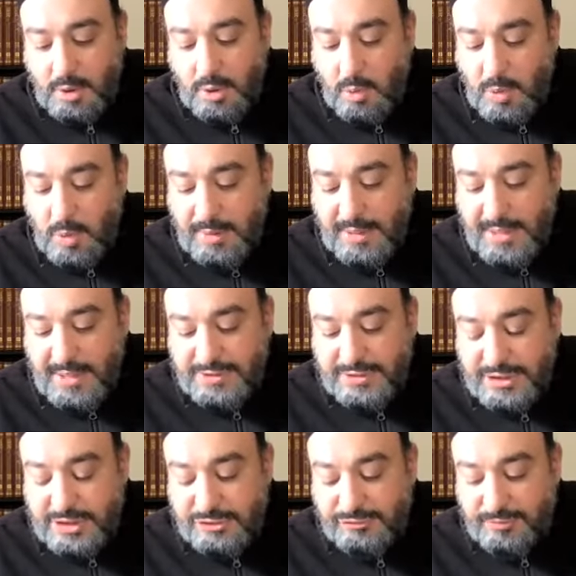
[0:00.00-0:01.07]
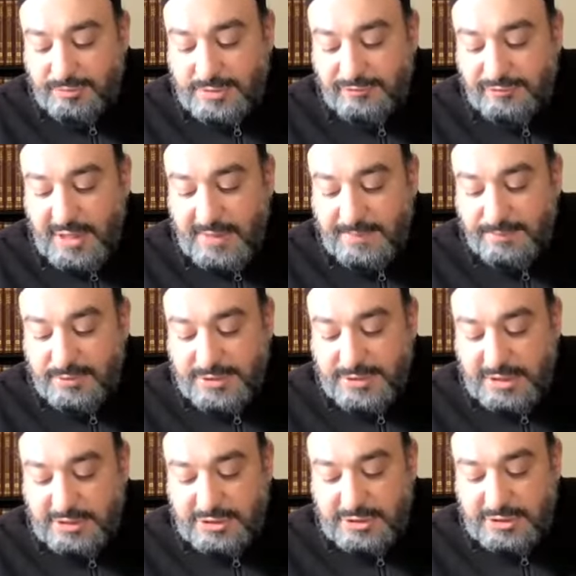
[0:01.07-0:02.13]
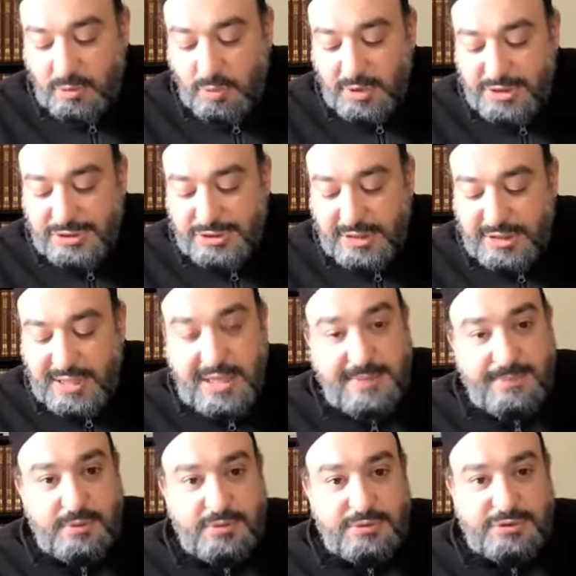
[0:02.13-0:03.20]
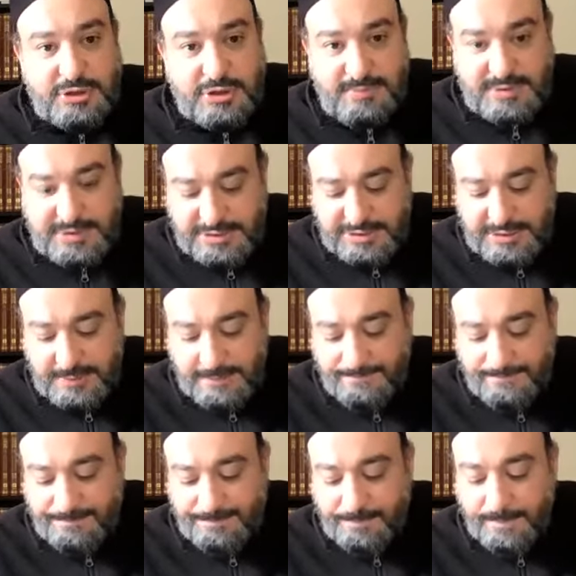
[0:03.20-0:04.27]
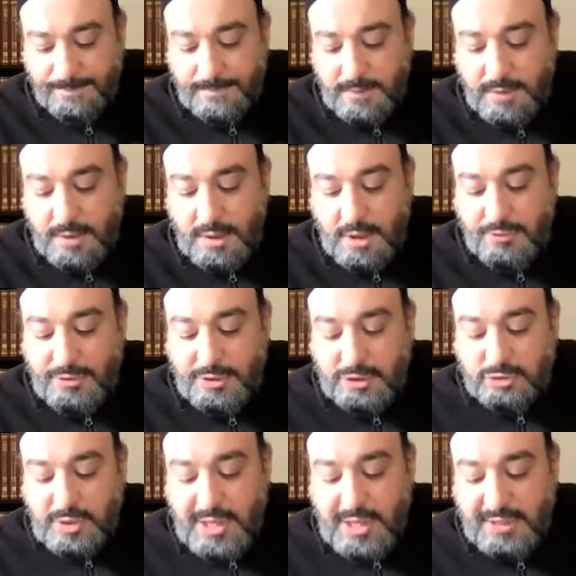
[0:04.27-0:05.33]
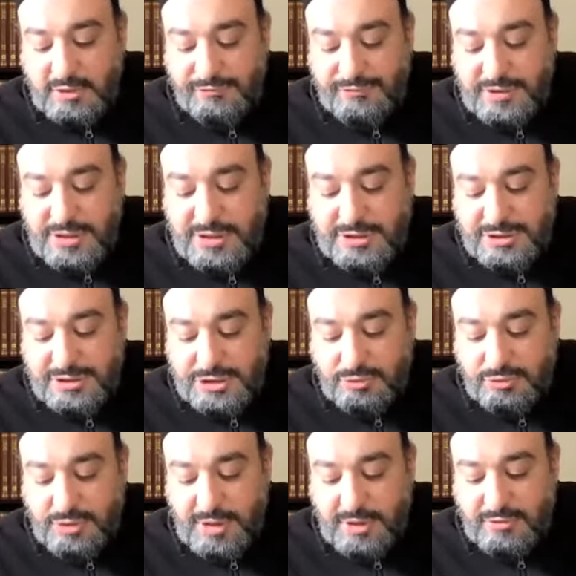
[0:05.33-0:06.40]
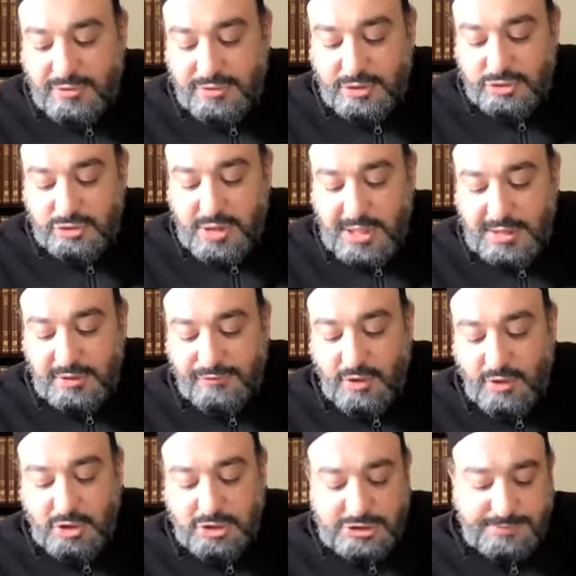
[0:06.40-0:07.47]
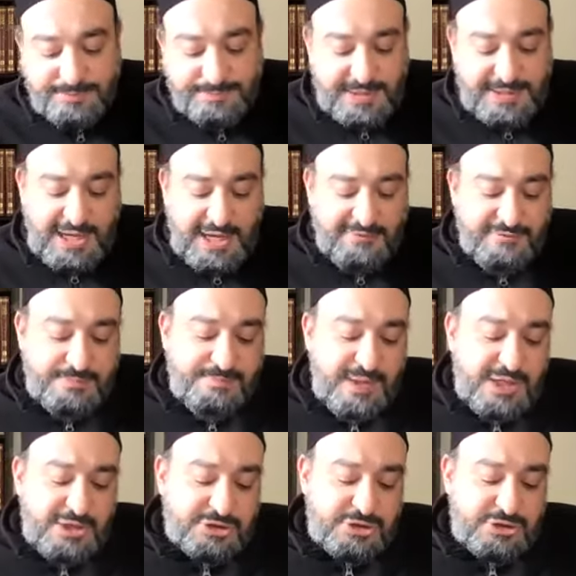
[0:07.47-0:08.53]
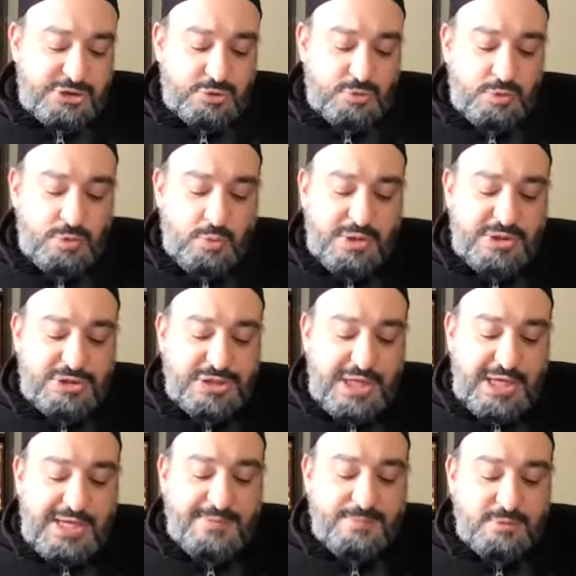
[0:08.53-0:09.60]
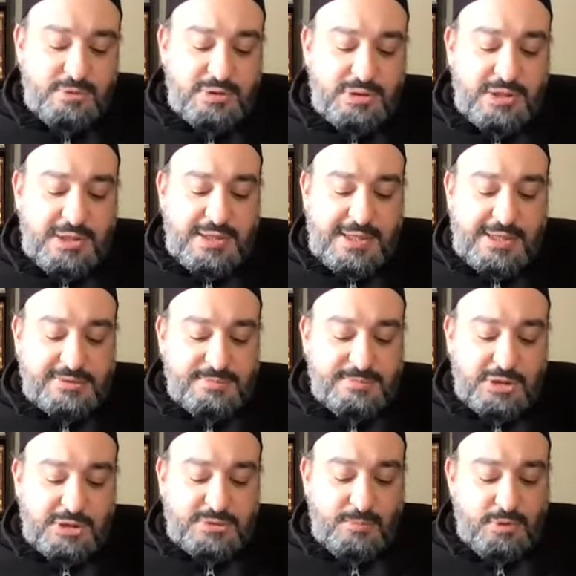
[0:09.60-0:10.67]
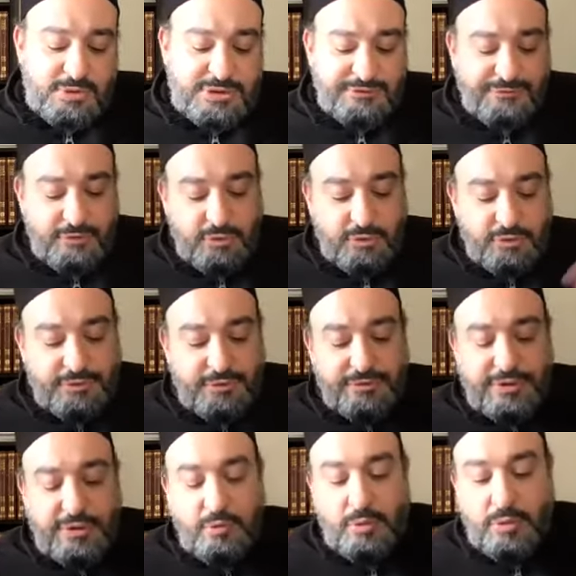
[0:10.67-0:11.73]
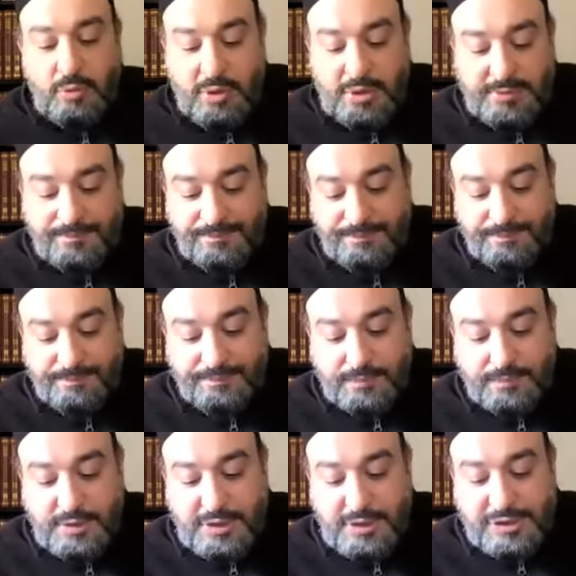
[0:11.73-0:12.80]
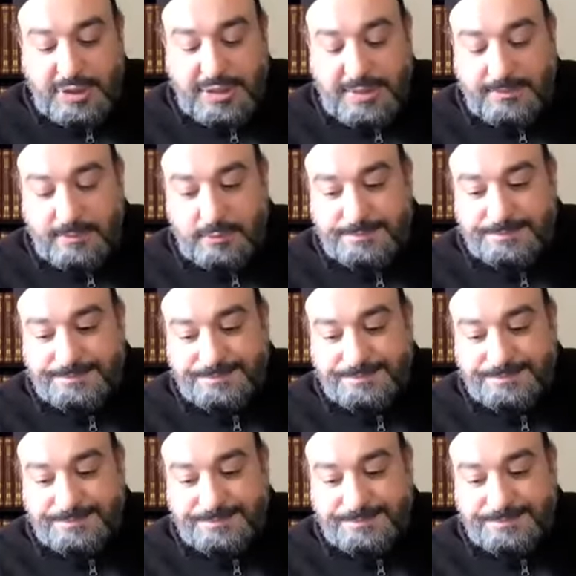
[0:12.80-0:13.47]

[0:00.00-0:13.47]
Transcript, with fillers: whereas it is from divine protection that one is unable to commit sin. The trial of ease is greater than the trial of hardship, and having patience when one is able is much more difficult than when one is unable.